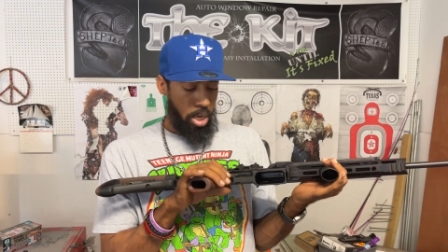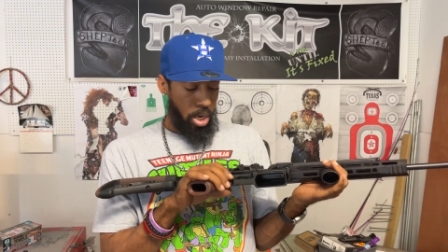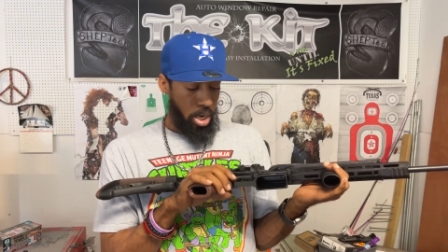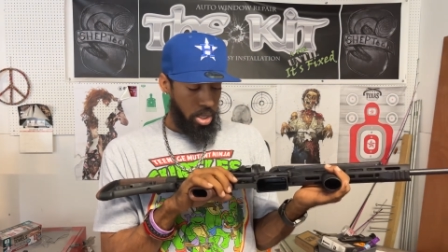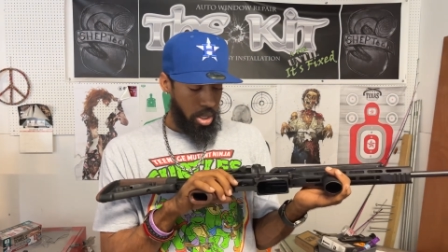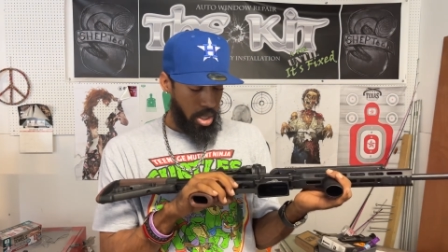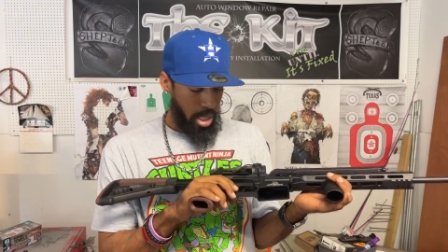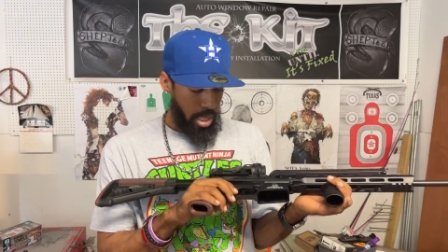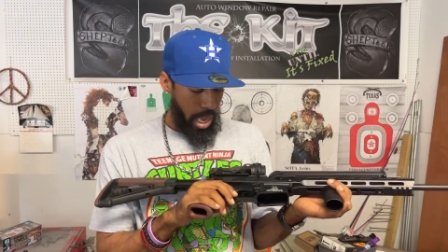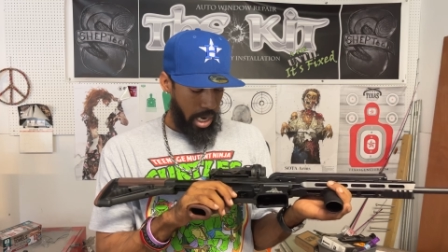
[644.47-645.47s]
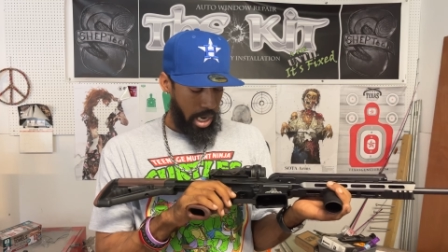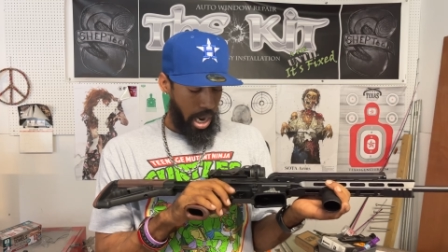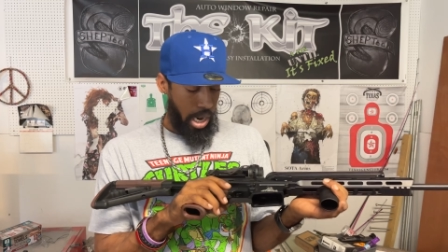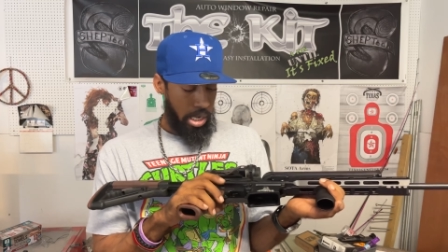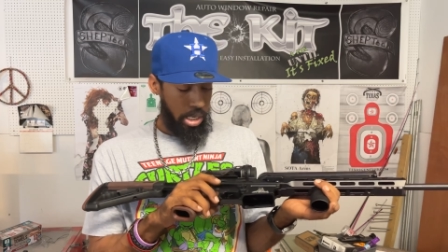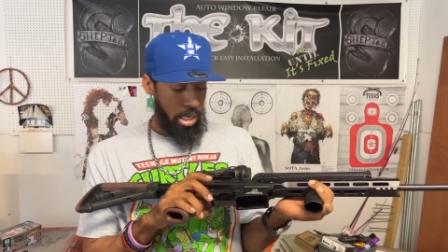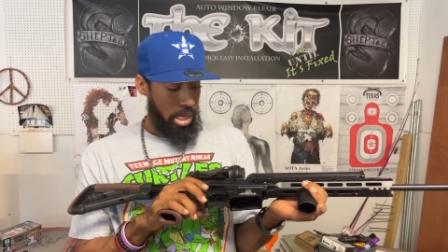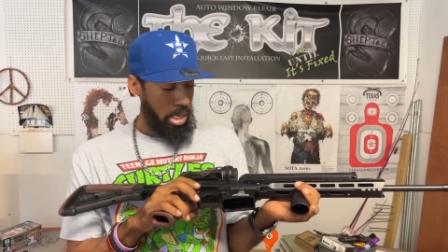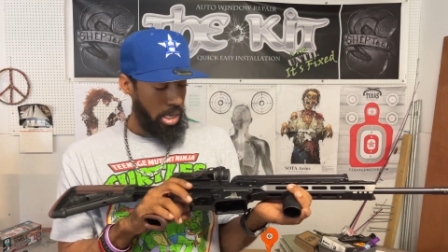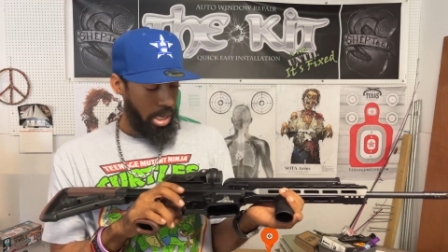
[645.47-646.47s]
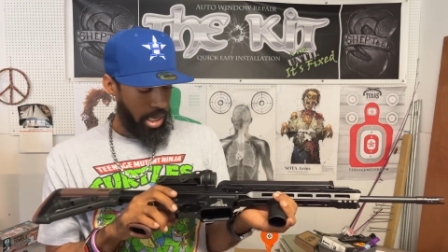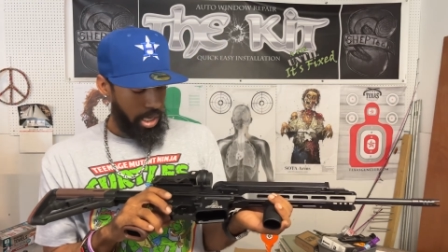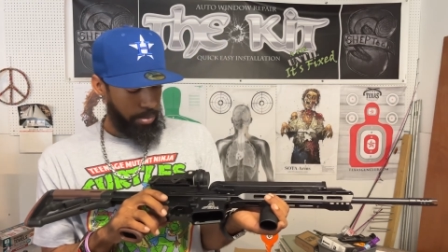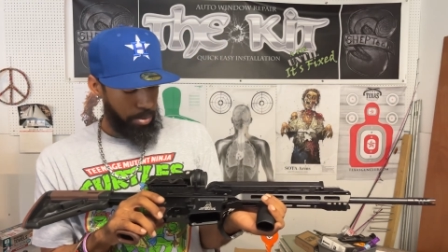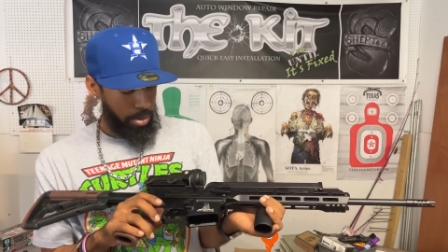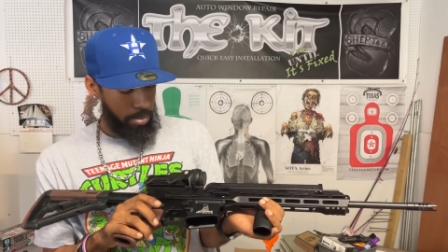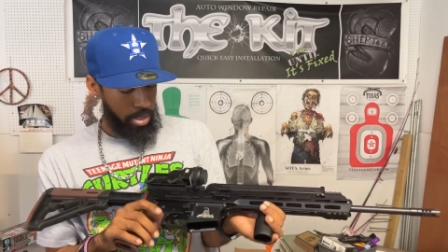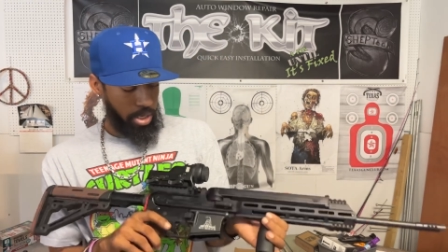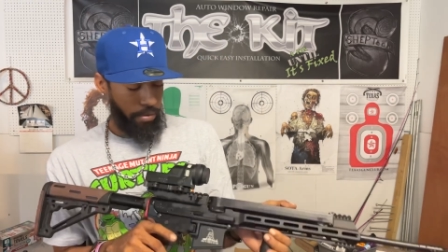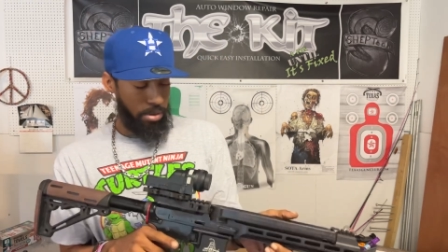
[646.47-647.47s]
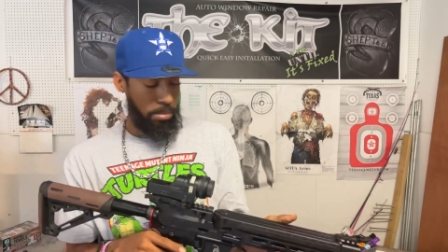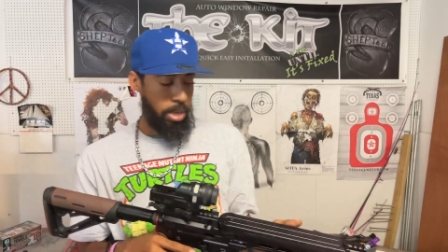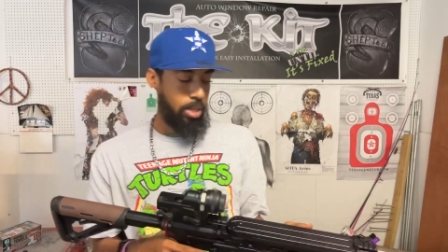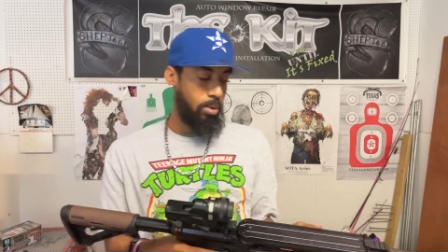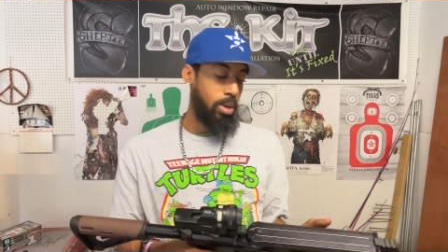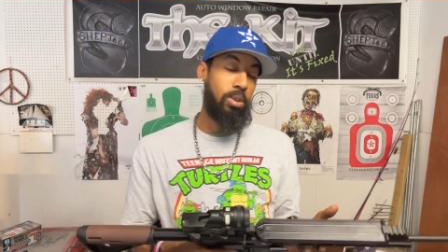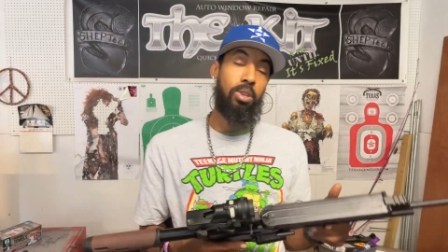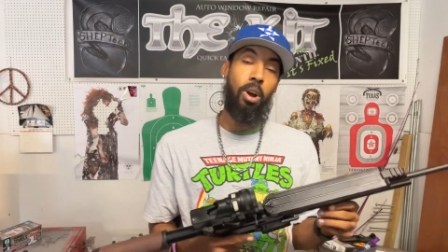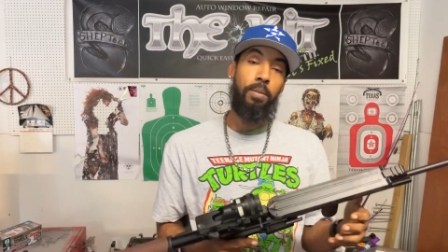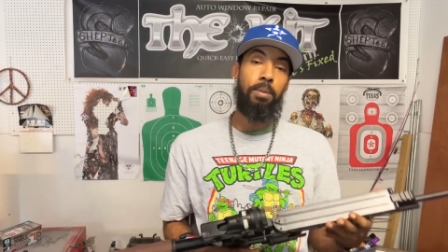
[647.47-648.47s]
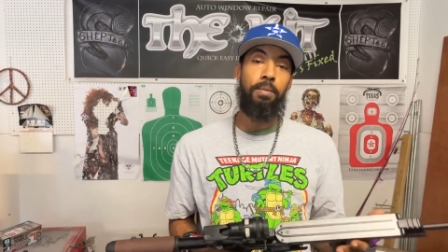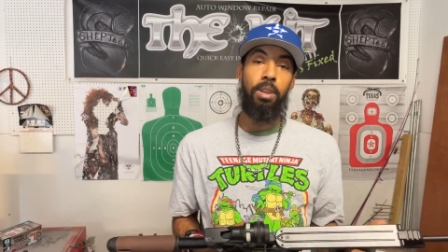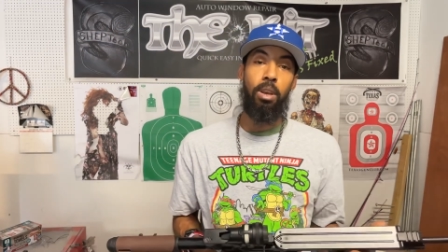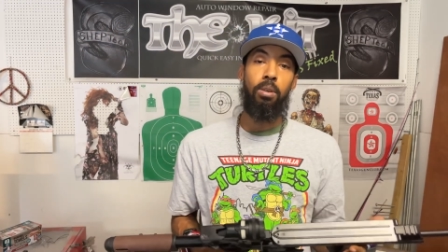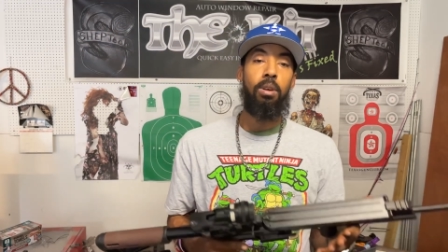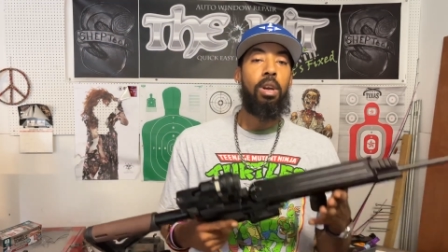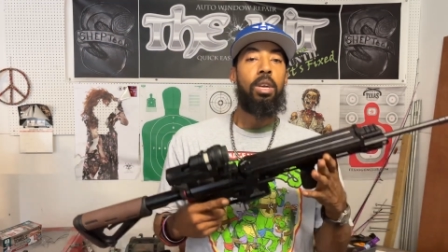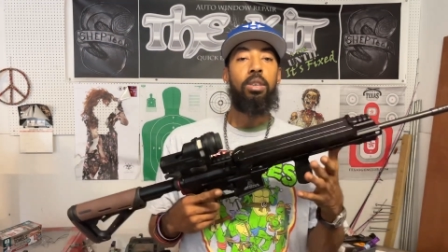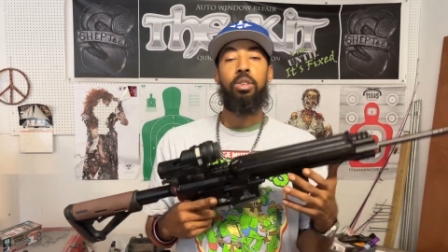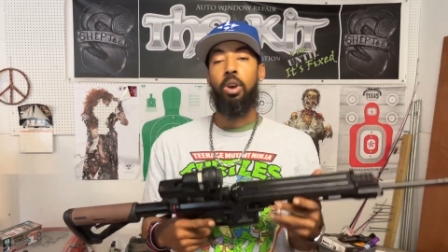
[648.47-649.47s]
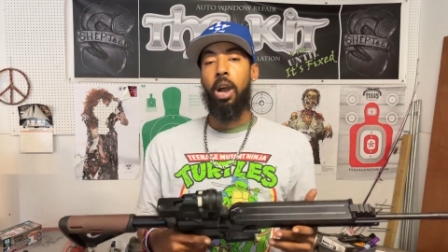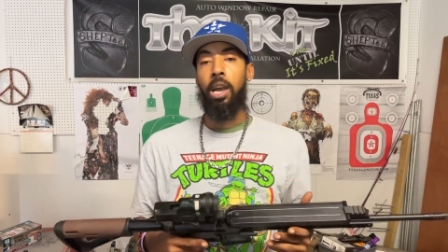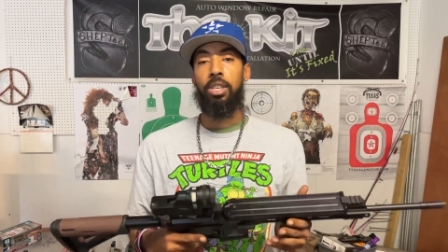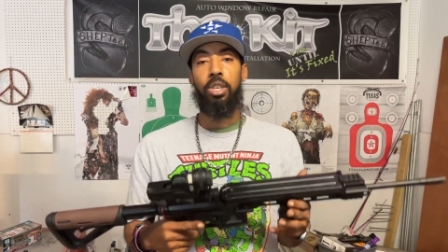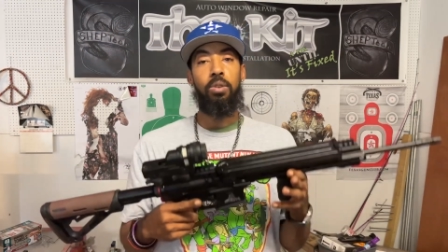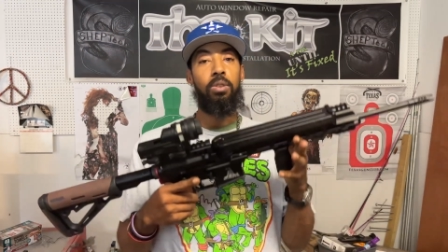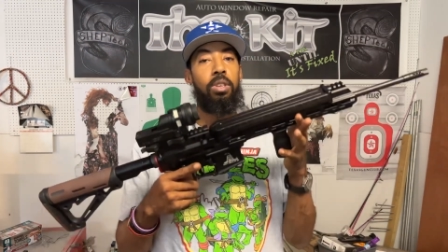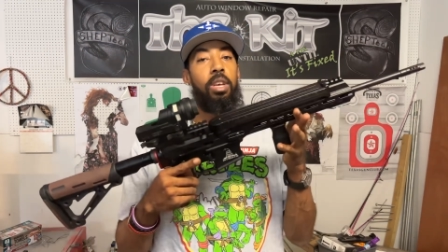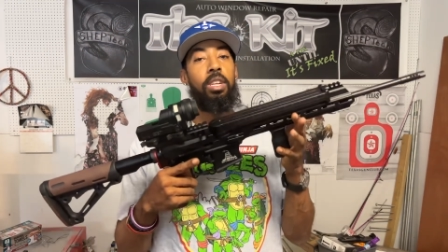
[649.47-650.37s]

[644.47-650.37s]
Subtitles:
Other than that, guys, it's pretty much self-explanatory. You saw from the video, you saw how it shoots.